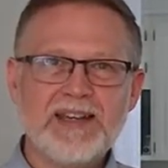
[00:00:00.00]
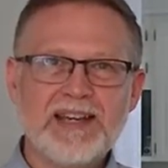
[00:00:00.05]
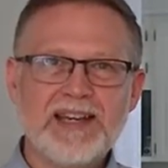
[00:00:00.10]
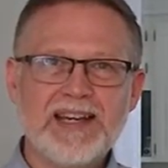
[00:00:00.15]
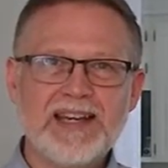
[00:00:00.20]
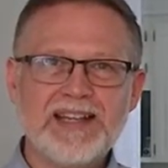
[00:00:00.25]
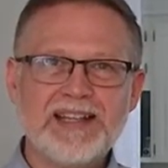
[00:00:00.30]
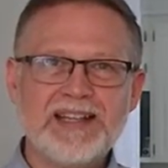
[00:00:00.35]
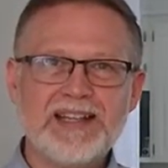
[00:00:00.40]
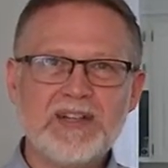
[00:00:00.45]

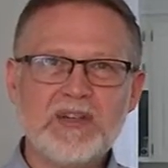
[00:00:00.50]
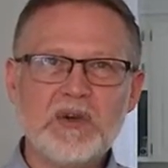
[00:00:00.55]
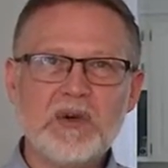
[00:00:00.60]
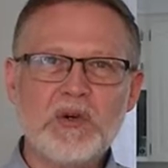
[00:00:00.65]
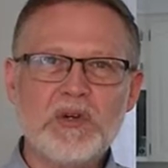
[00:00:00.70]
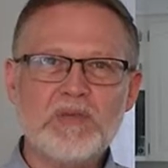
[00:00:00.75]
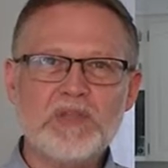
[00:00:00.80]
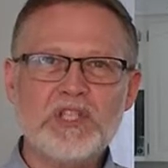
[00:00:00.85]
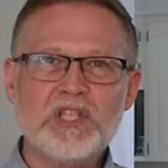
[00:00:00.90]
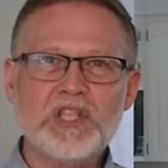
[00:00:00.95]
And the
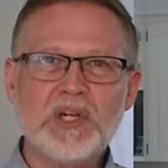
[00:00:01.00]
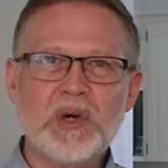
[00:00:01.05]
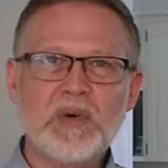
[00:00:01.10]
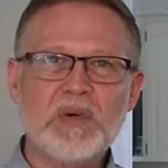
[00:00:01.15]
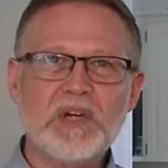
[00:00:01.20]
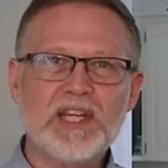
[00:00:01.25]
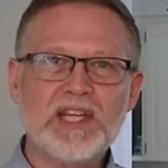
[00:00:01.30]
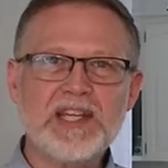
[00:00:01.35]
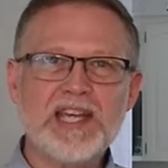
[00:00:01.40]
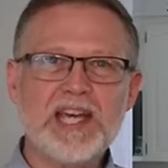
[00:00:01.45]
Lord was
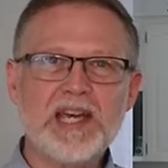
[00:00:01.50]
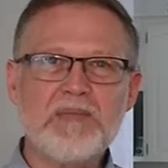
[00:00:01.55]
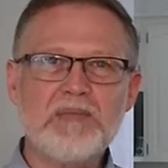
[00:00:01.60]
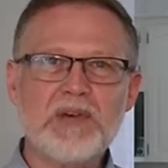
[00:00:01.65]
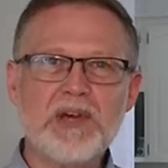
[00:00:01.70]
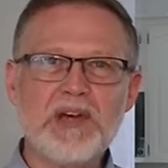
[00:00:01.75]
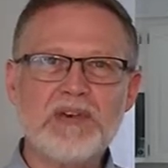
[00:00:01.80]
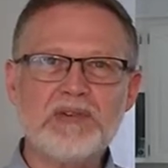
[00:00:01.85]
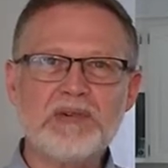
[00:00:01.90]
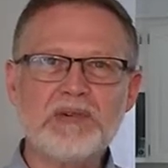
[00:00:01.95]
showing
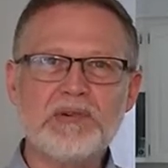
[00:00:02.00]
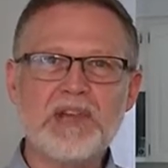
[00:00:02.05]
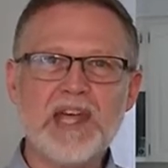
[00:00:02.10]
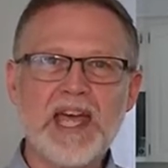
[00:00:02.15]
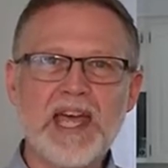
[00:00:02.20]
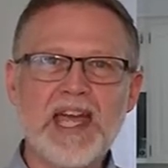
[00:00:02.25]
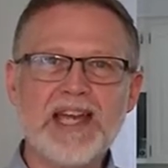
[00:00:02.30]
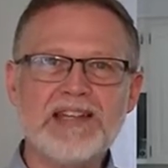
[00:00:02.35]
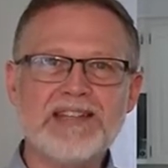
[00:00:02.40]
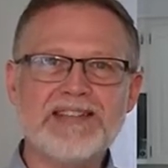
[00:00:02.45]
them through
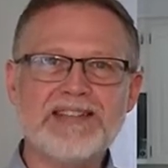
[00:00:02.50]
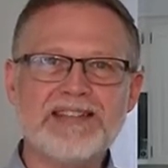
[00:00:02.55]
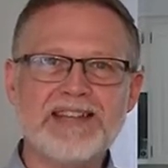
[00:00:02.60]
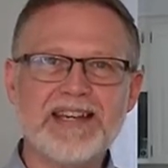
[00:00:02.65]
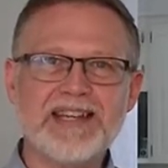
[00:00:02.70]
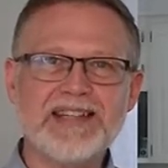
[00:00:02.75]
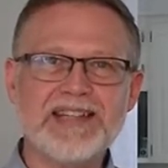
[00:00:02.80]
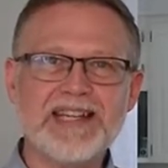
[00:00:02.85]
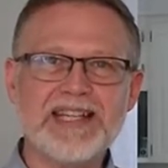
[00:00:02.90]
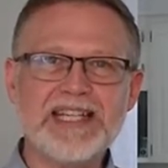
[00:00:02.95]
that
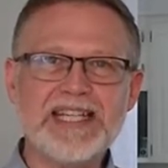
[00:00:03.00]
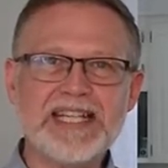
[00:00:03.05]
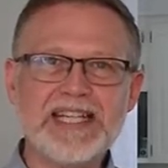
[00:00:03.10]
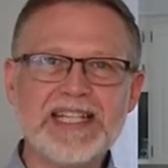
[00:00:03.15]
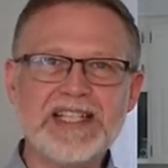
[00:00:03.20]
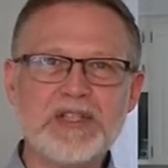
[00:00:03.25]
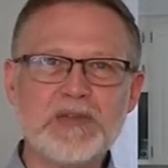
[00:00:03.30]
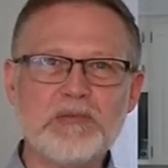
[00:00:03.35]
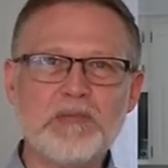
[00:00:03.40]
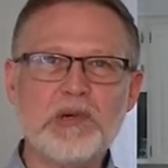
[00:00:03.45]
that they
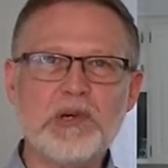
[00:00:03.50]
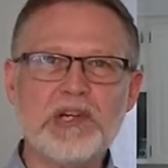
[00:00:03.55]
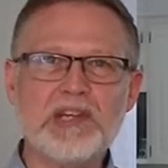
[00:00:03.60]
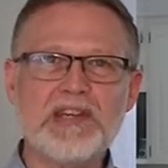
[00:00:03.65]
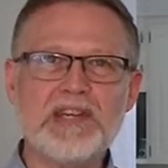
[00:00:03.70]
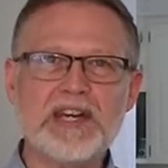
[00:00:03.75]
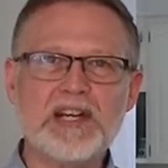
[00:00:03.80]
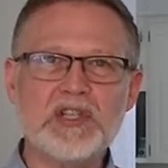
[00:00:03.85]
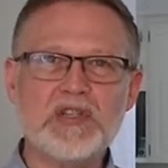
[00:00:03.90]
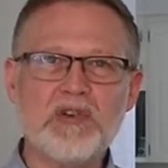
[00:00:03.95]
needed to
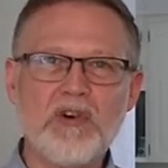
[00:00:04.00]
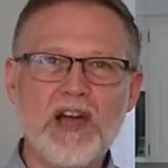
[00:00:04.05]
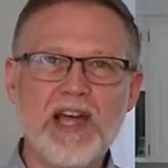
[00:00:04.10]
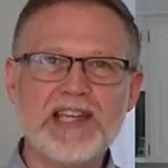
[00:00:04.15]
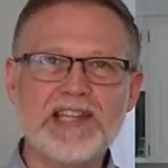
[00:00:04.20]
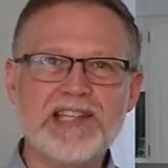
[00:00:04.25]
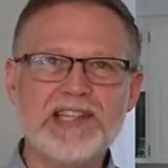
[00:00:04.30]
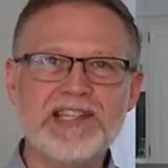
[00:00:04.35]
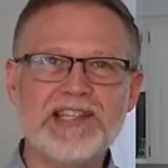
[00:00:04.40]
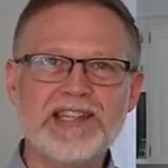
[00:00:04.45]
put their
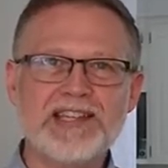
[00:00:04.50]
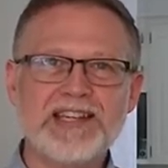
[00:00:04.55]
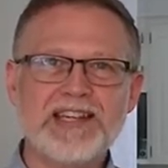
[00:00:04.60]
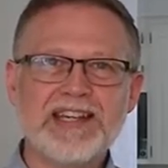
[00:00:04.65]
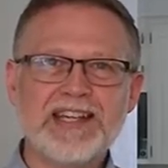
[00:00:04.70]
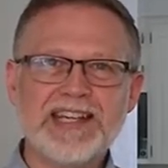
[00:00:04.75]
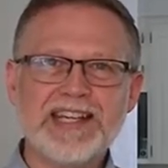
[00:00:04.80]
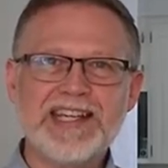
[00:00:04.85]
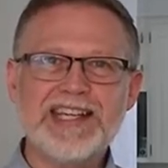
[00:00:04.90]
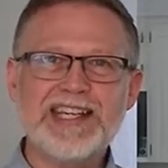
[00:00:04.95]
trust
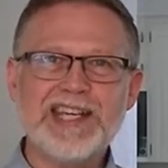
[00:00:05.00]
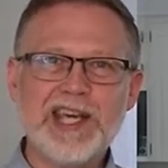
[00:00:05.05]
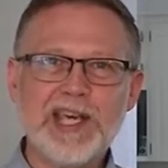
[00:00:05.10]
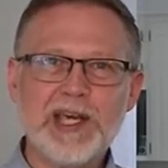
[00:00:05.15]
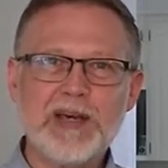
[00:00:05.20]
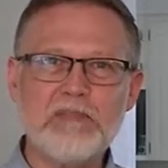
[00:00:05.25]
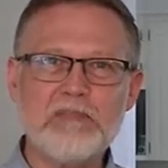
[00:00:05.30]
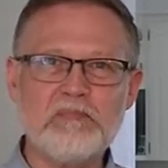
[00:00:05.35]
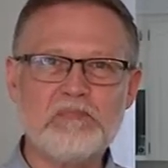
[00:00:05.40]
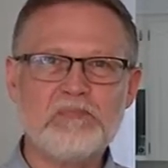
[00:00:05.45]
in
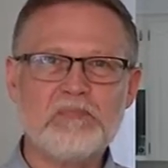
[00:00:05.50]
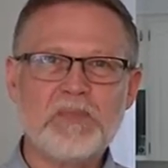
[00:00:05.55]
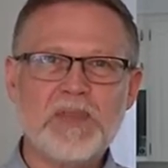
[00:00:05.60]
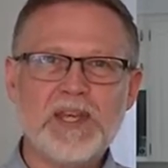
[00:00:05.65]
Him.